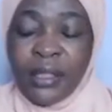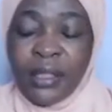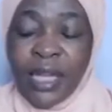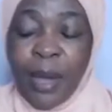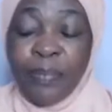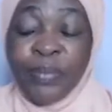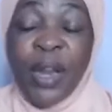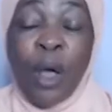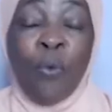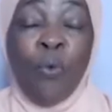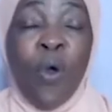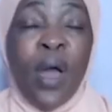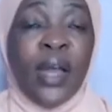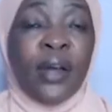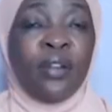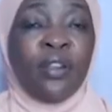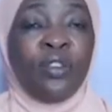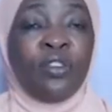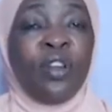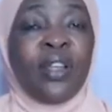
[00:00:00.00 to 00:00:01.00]
chapter
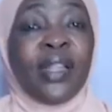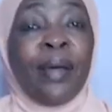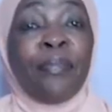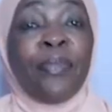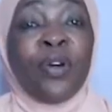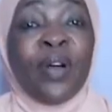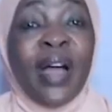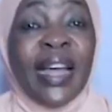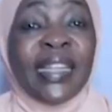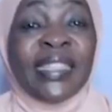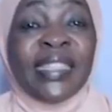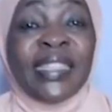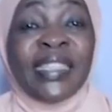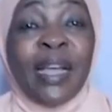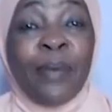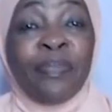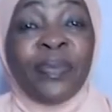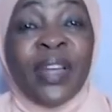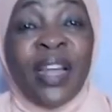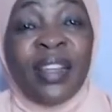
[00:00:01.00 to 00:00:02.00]
1. You know, the book has
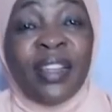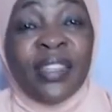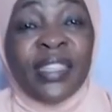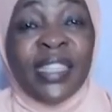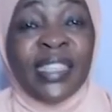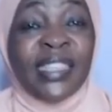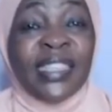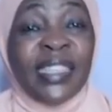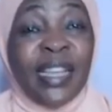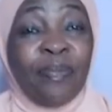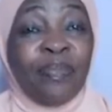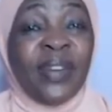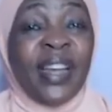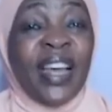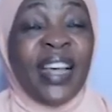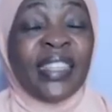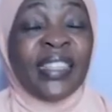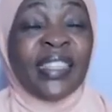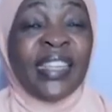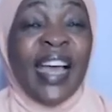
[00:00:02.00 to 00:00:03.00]
6
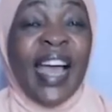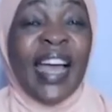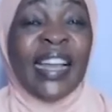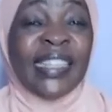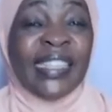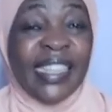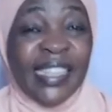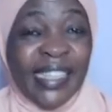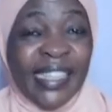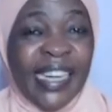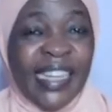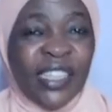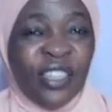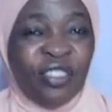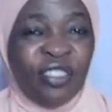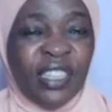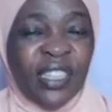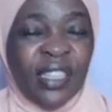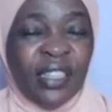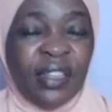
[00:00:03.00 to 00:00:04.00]
chapters and 6
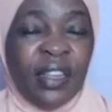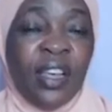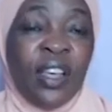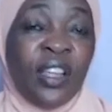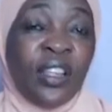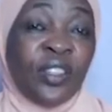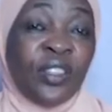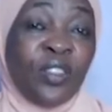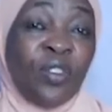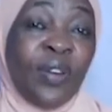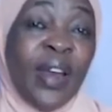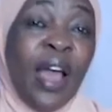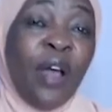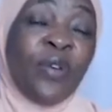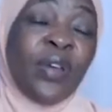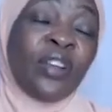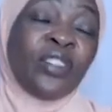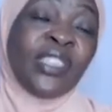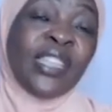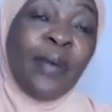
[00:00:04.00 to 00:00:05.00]
lessons. So now
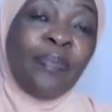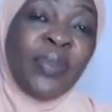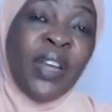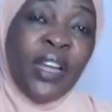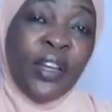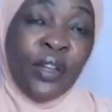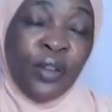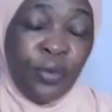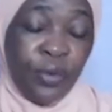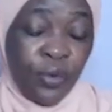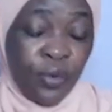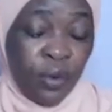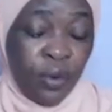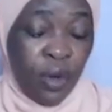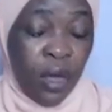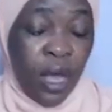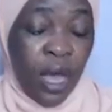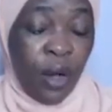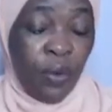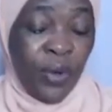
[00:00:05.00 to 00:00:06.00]
we're in chapter 2,
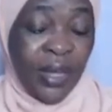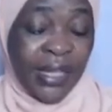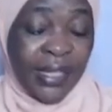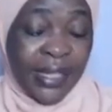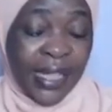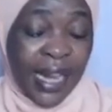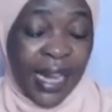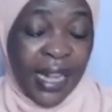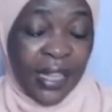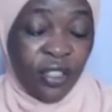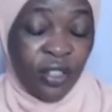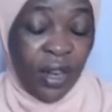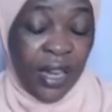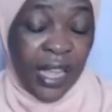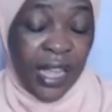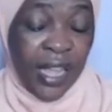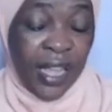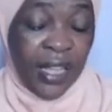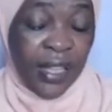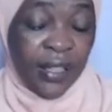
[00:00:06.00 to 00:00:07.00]
which the lesson
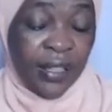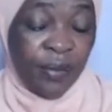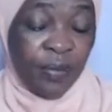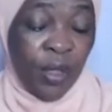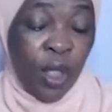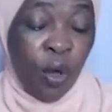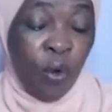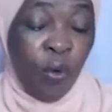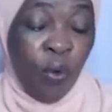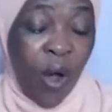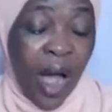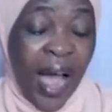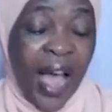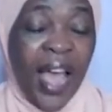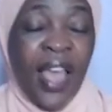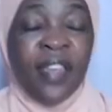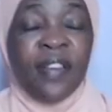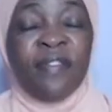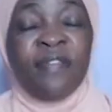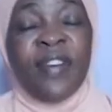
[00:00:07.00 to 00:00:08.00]
is,
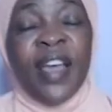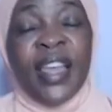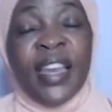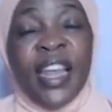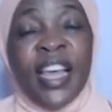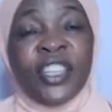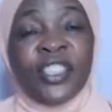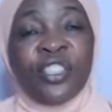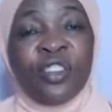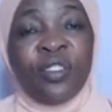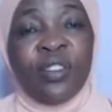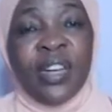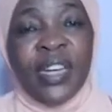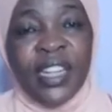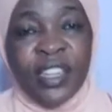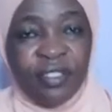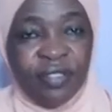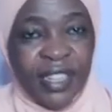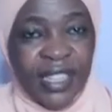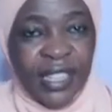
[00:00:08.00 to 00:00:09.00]
why financial
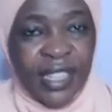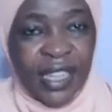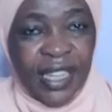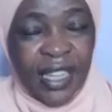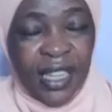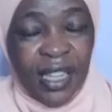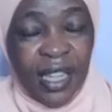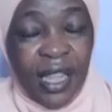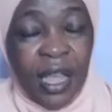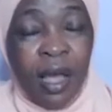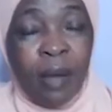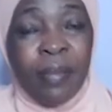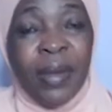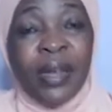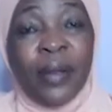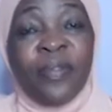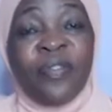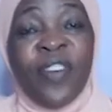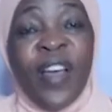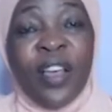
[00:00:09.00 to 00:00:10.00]
literacy?
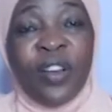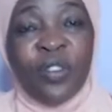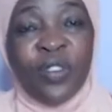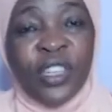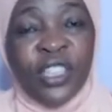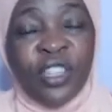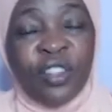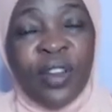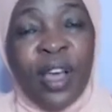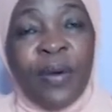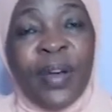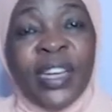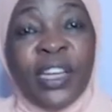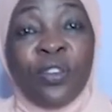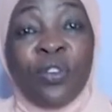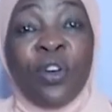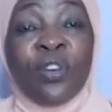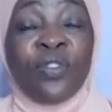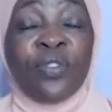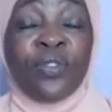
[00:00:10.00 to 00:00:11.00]
But before I continue, I want
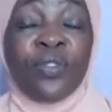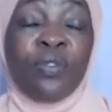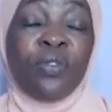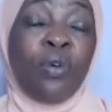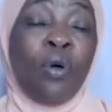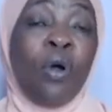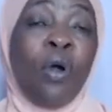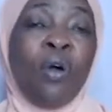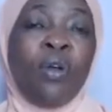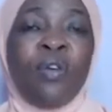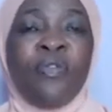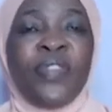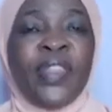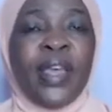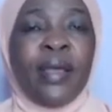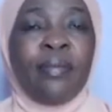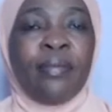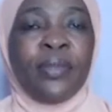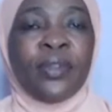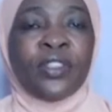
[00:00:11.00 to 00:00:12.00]
to go through all of
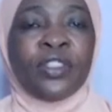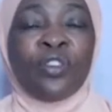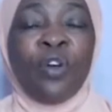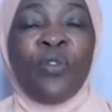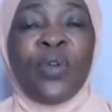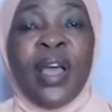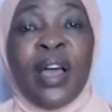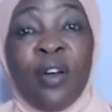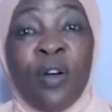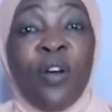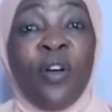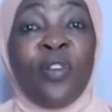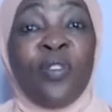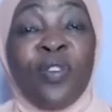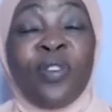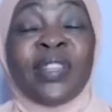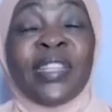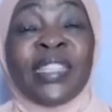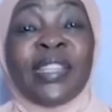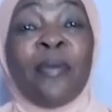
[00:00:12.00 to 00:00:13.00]
them so we are all
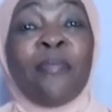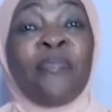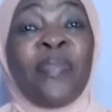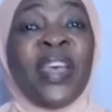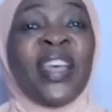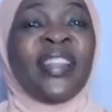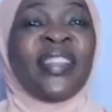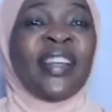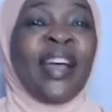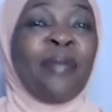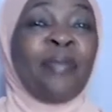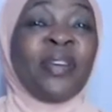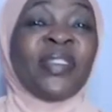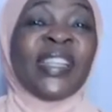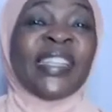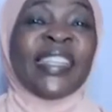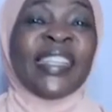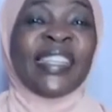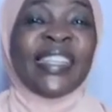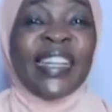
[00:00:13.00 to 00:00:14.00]
on the same page about
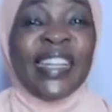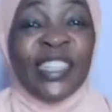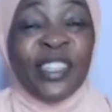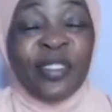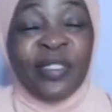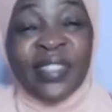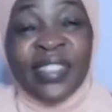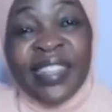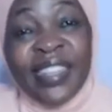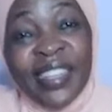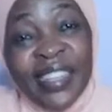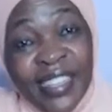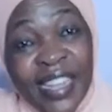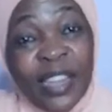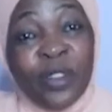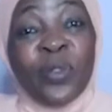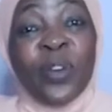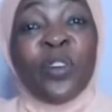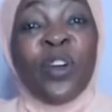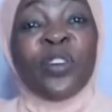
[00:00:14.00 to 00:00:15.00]
the 6 lessons
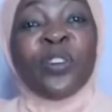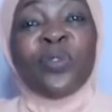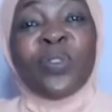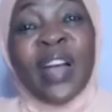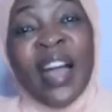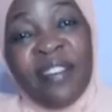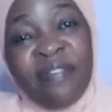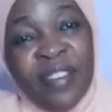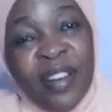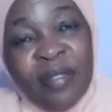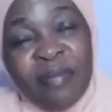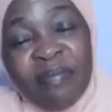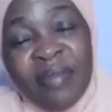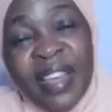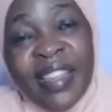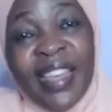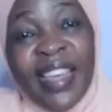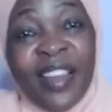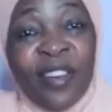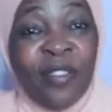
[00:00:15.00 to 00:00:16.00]
that we're going to cover
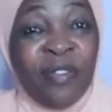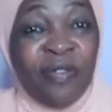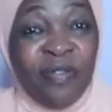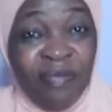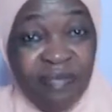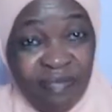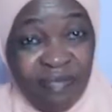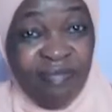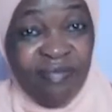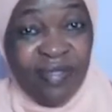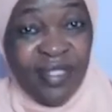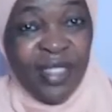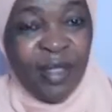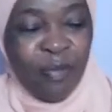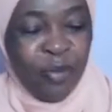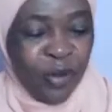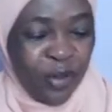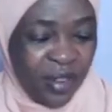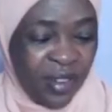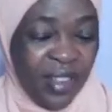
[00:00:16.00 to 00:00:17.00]
by the end of the
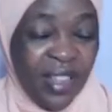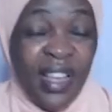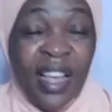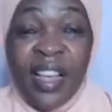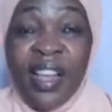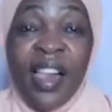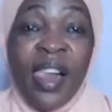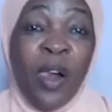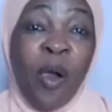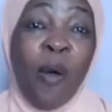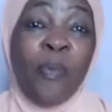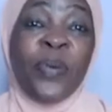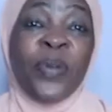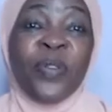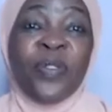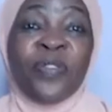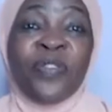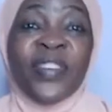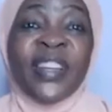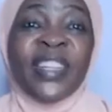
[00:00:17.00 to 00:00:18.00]
book. Hoping
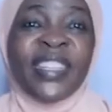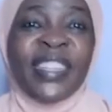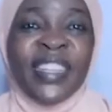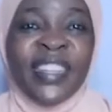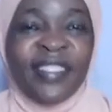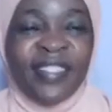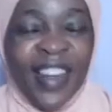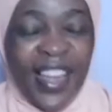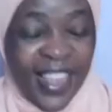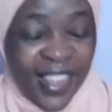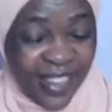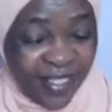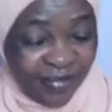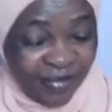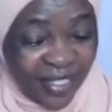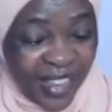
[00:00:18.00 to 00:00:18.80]
we'll finish it, right?